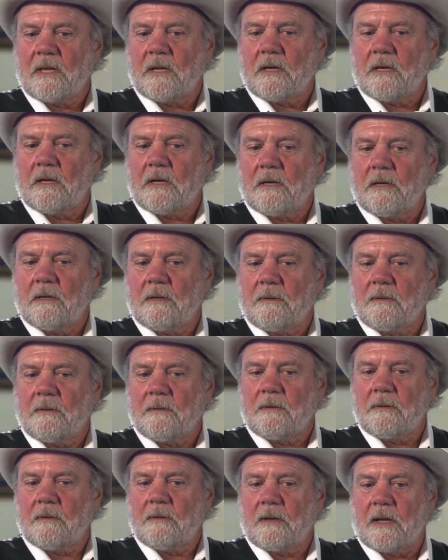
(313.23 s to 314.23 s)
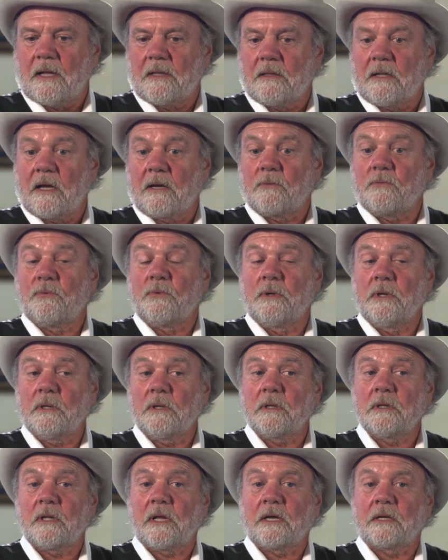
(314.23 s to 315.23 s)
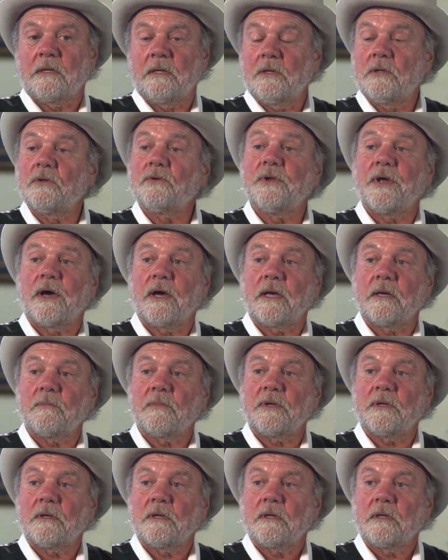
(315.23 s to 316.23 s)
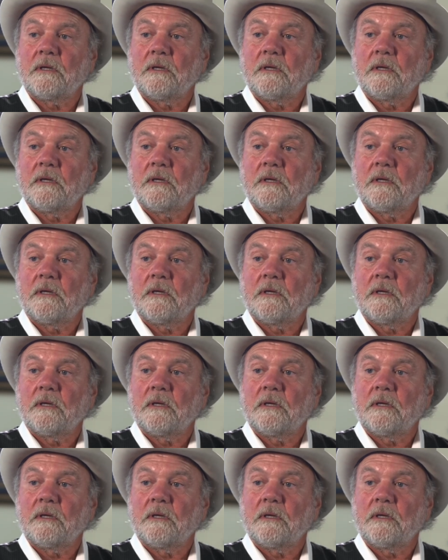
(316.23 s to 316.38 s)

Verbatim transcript: I really like Neil Diamond.